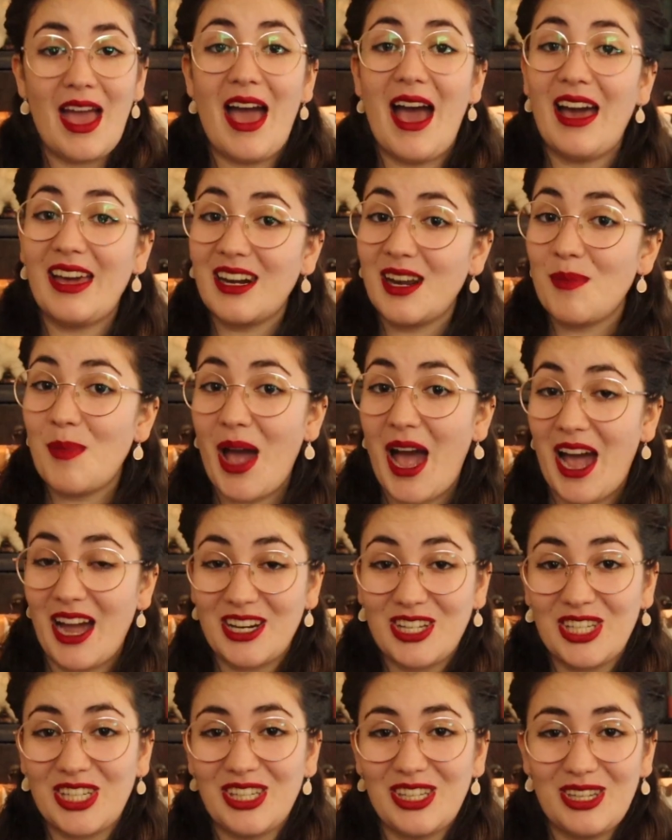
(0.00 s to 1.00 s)
And I'm
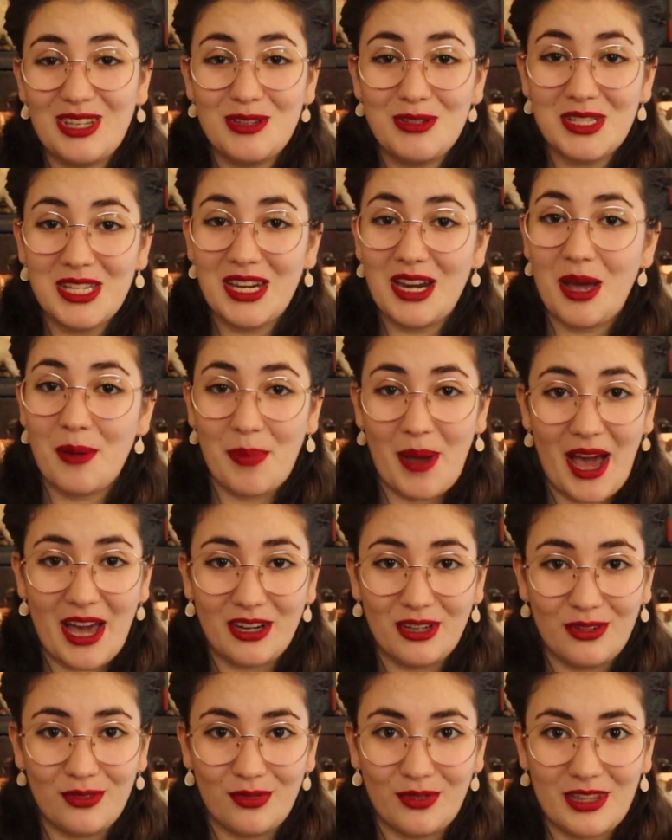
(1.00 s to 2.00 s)
actually using a
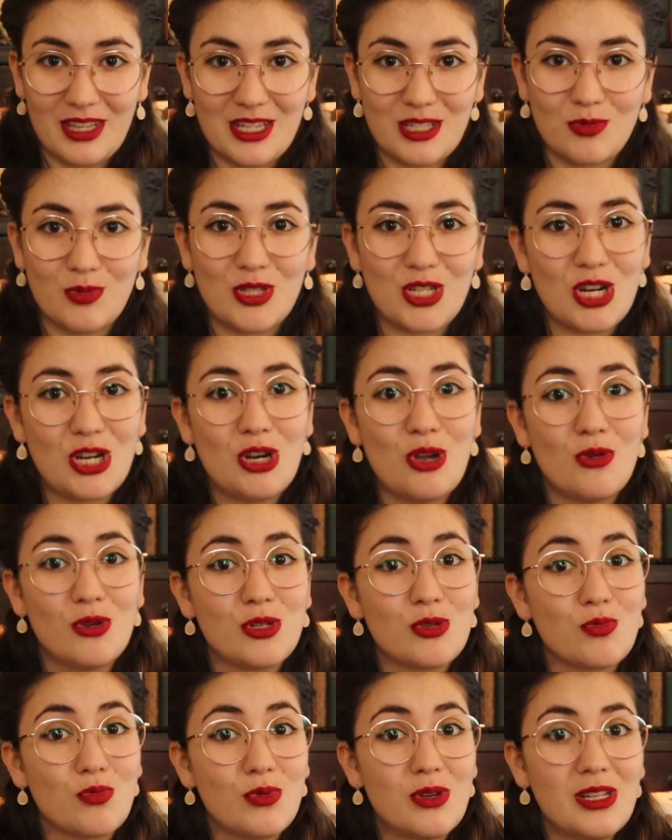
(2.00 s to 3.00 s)
pattern for this, which I know
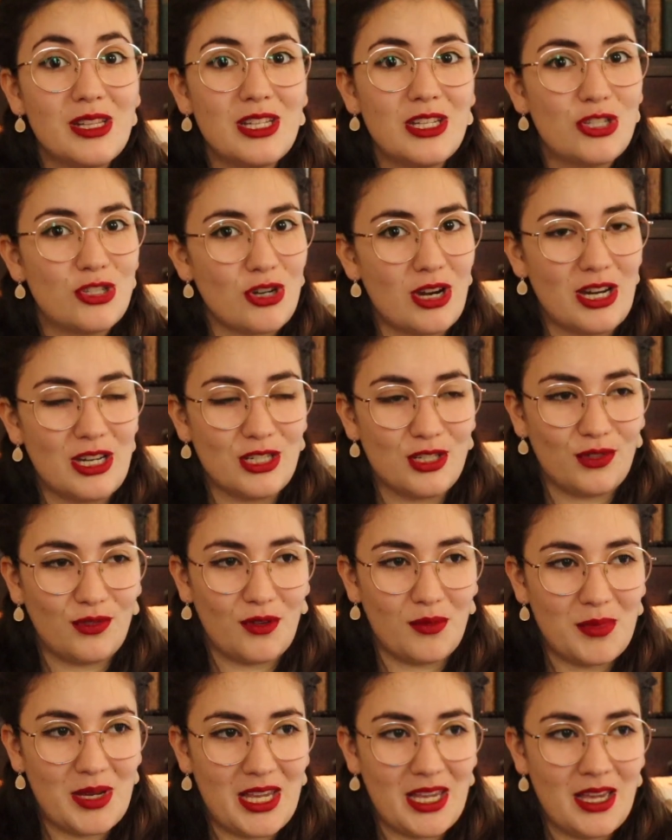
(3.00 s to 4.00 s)
is really strange
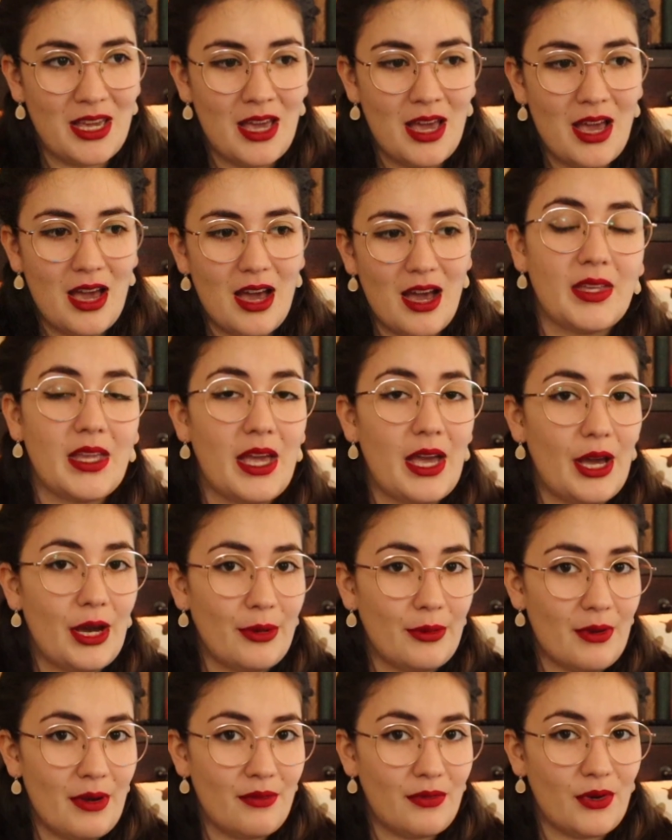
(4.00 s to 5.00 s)
for me.
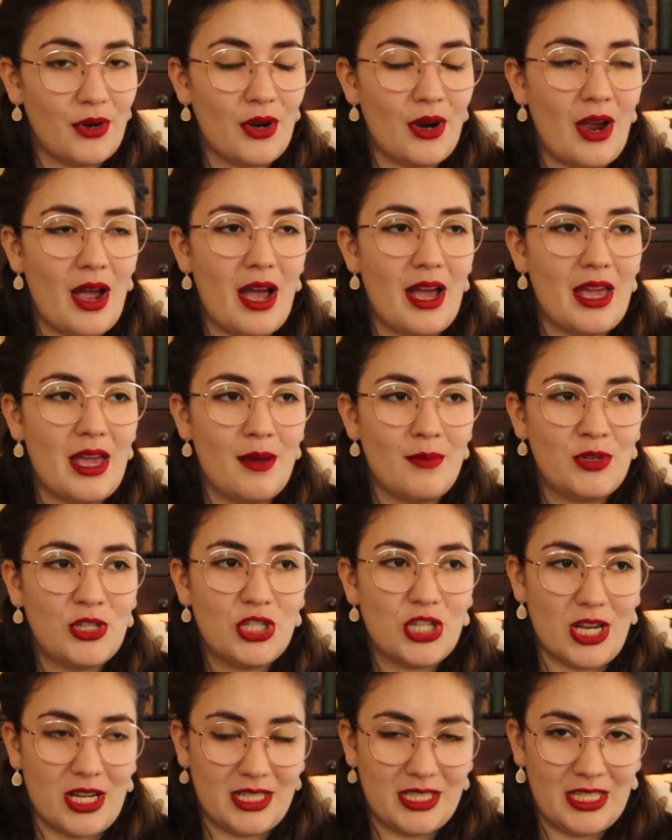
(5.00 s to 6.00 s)
However, I am
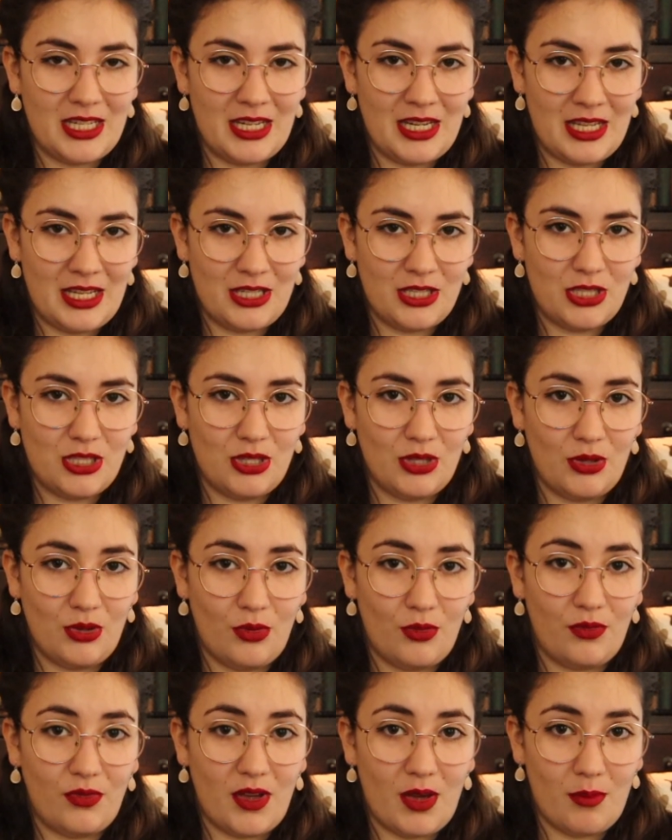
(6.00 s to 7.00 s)
adjusting it to
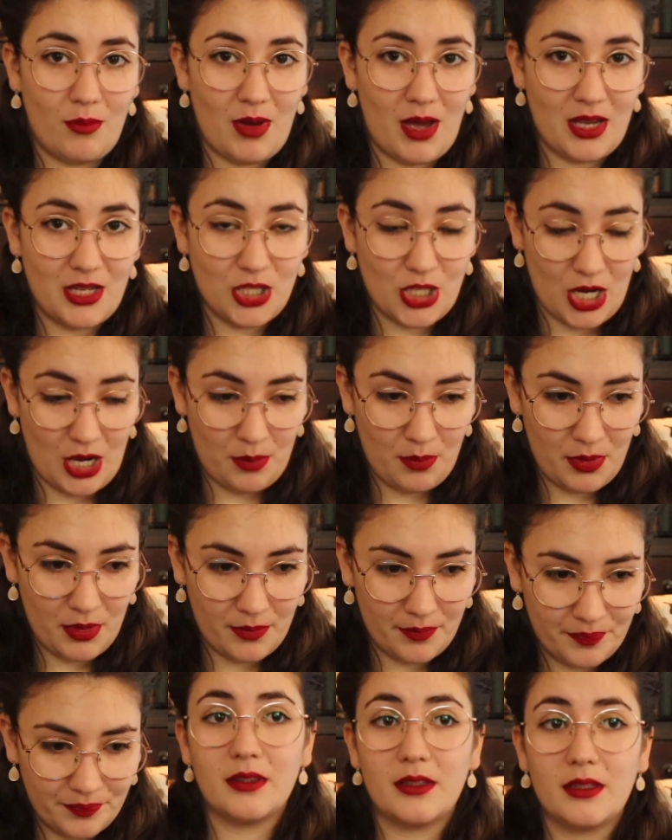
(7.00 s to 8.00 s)
fit my shape.
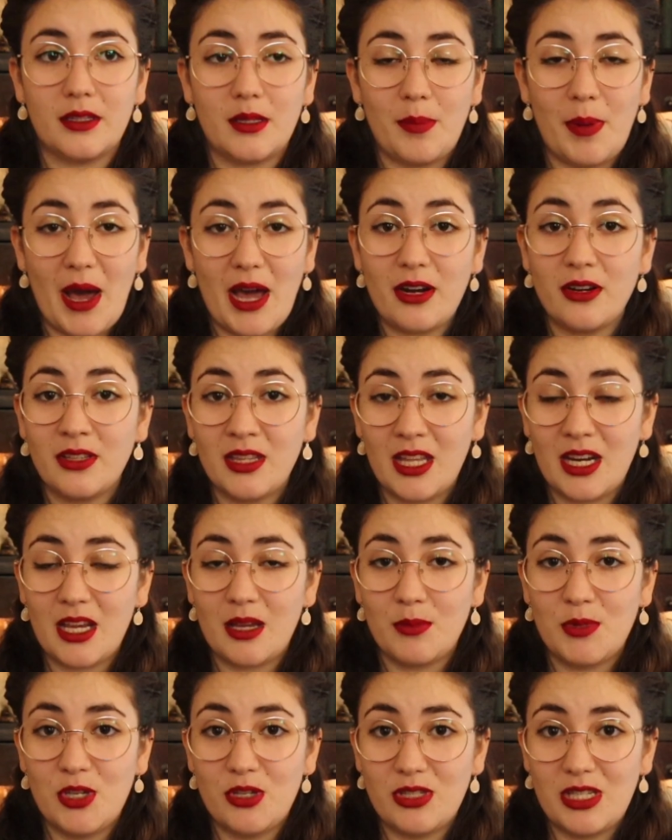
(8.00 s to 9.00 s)
The pattern that
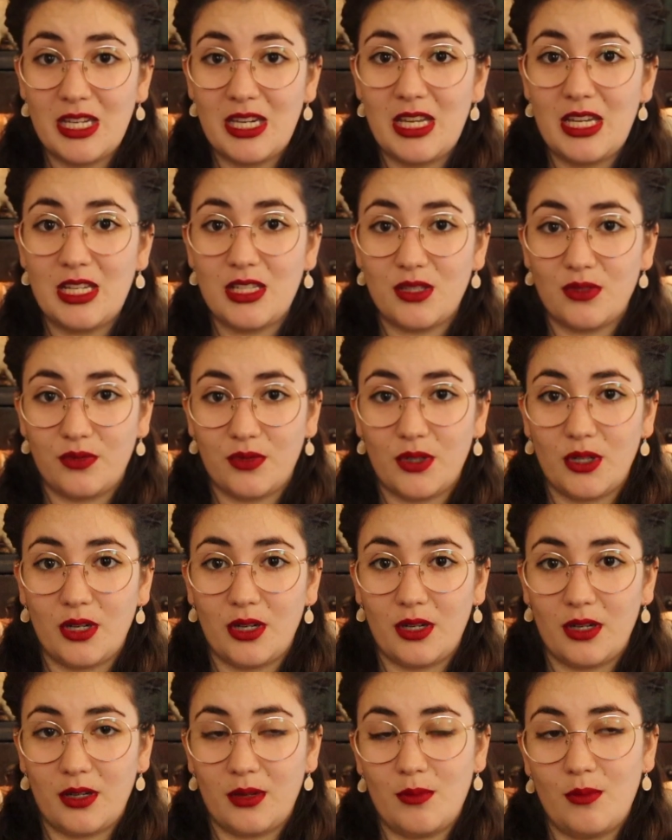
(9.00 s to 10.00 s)
I'm using is
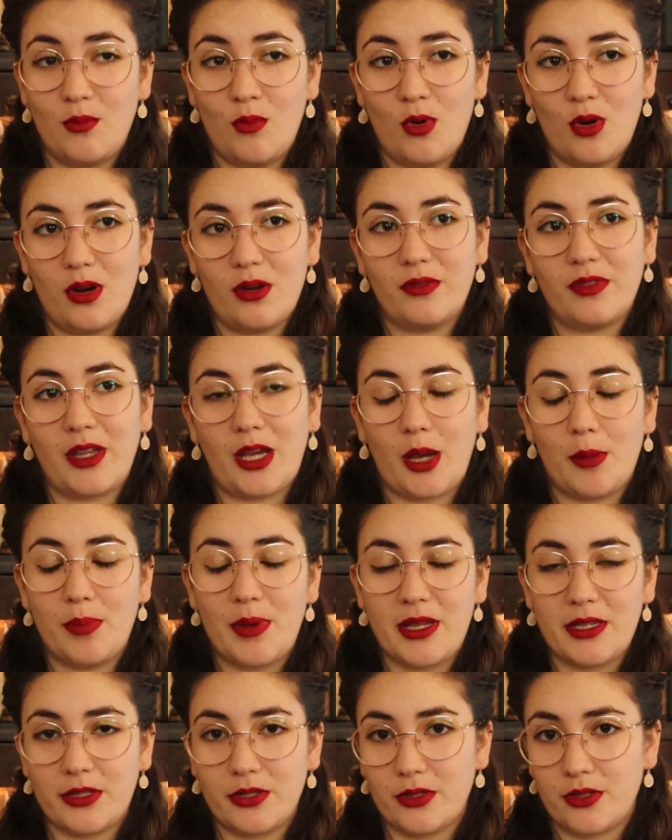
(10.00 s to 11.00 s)
for more of like a
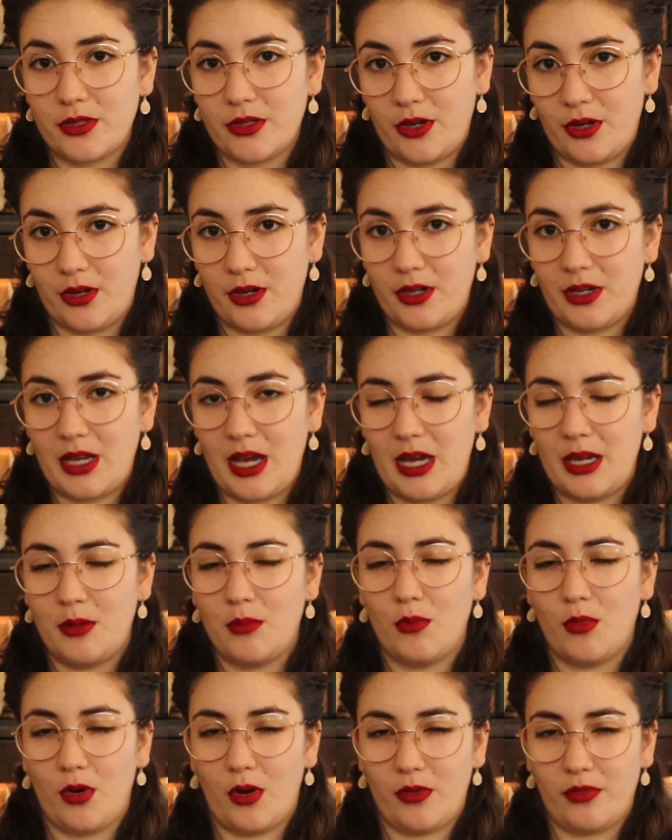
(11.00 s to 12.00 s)
pencil skirt, kind of
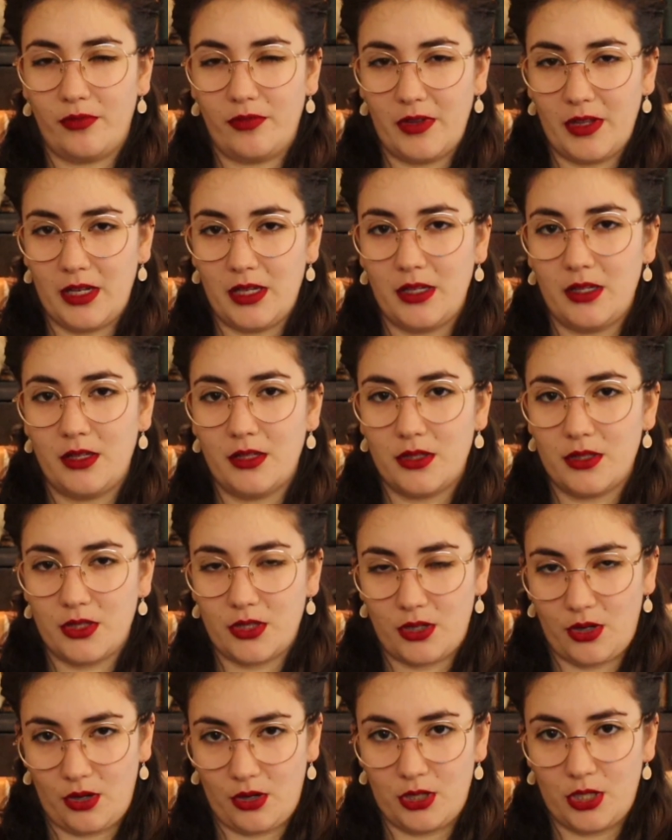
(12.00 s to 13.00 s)
more fitted
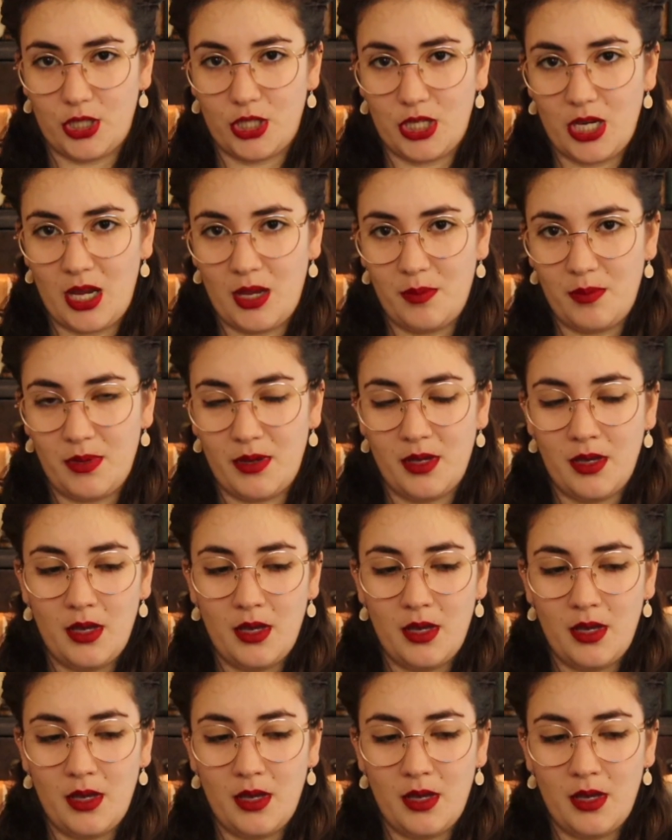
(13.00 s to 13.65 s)
skirt shape.